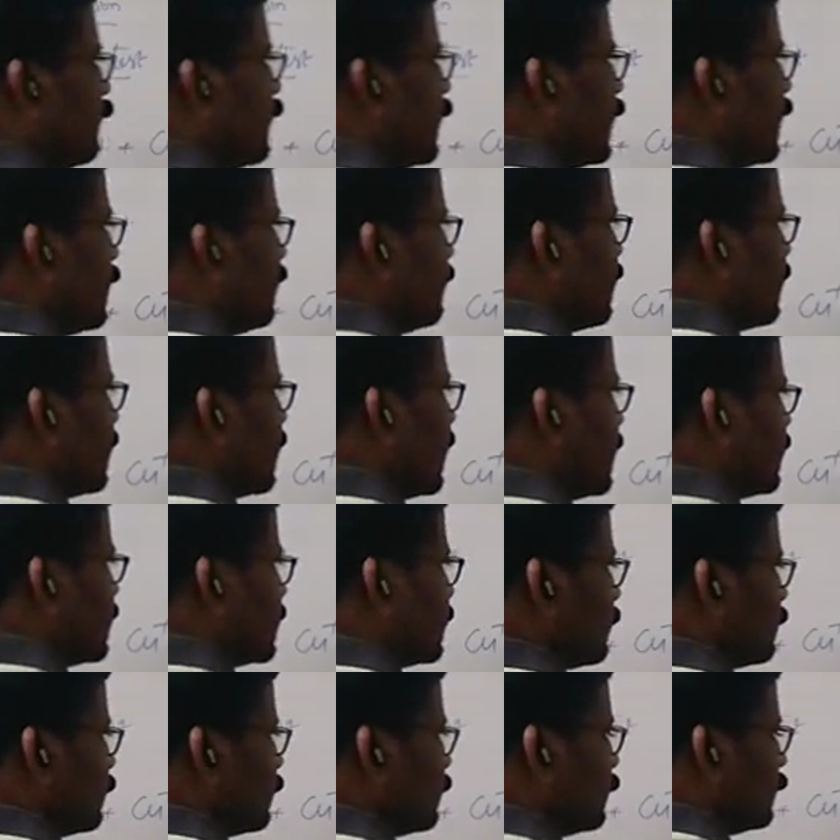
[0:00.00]
be giving rise
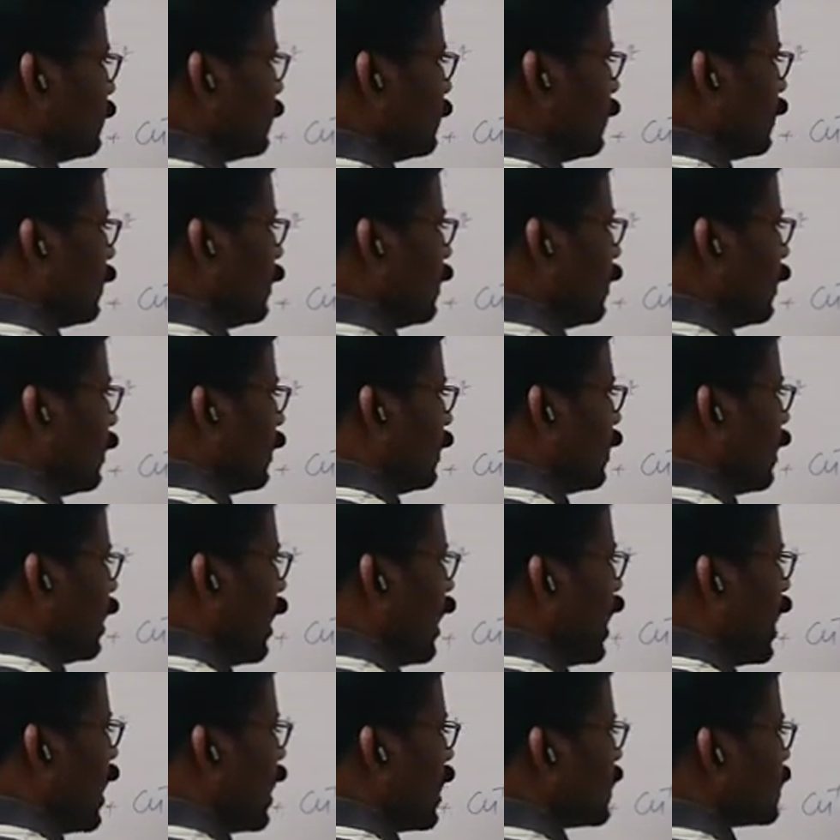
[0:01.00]
to
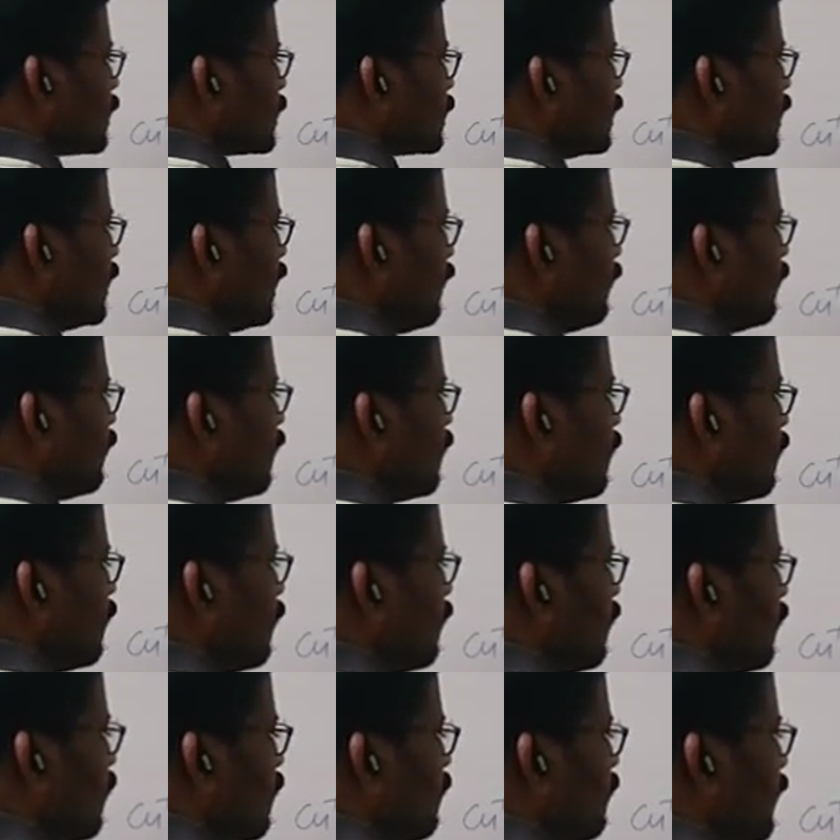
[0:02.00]

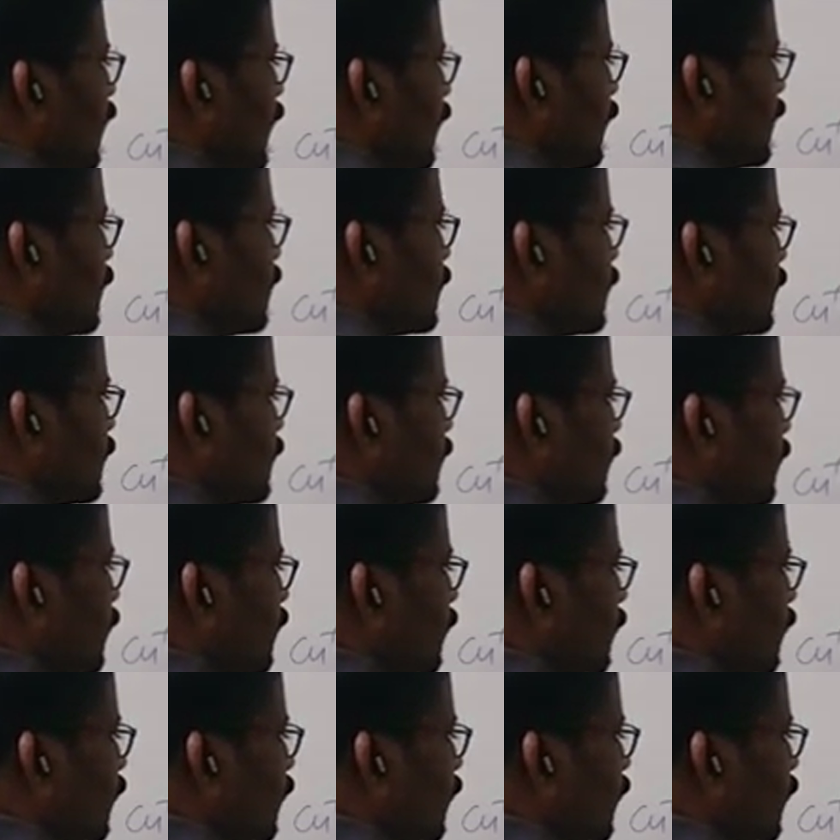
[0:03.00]
RCOO minus.